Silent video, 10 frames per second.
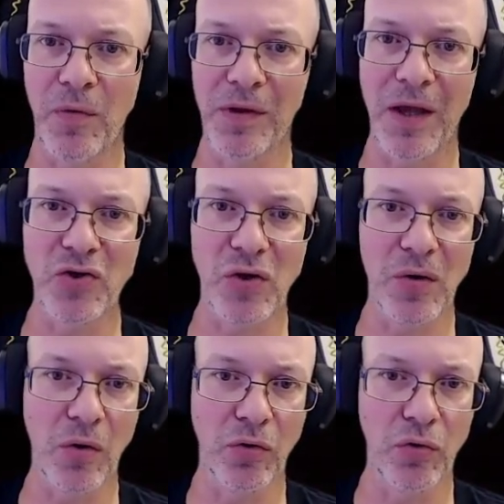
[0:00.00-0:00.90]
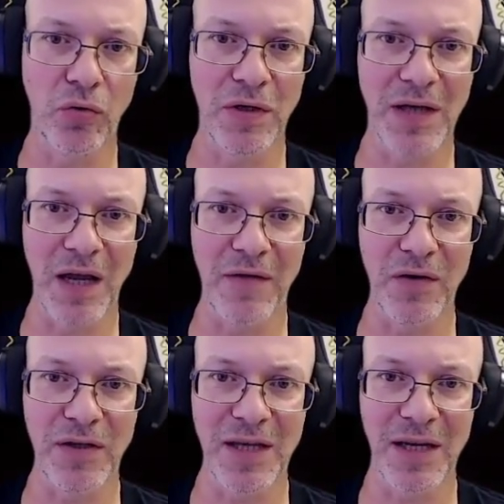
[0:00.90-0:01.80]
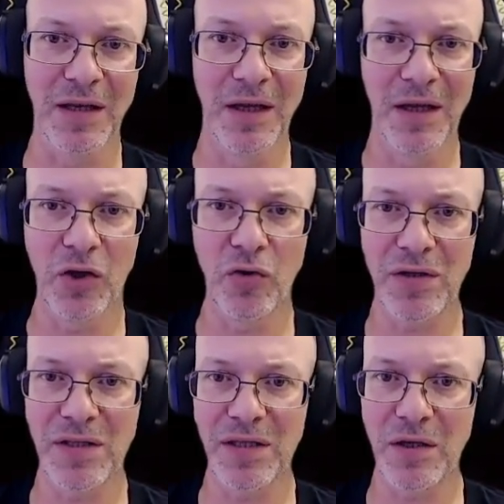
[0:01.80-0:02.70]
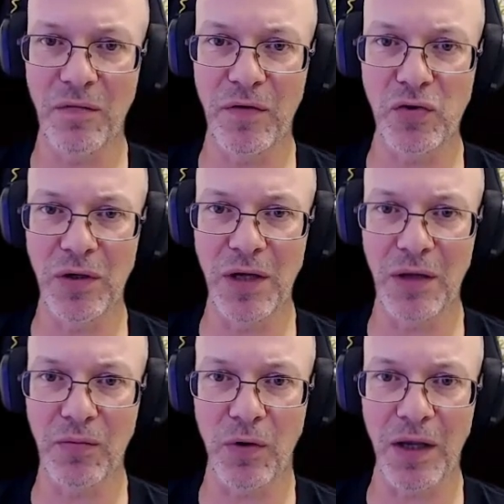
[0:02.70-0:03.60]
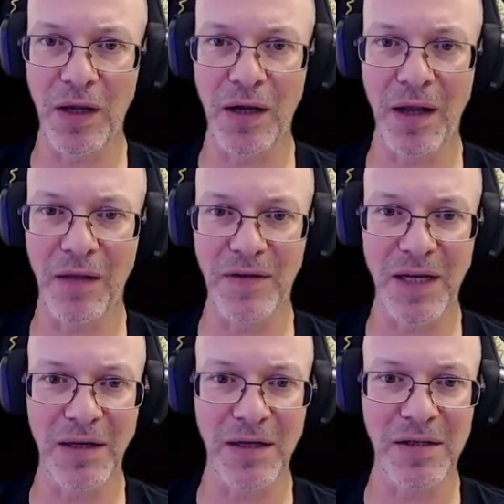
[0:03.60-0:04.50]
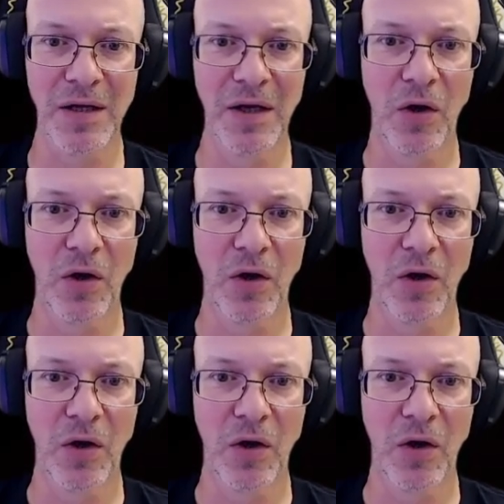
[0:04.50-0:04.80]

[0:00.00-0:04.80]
What I actually going to do is either send USDC on the SUI network here at this address,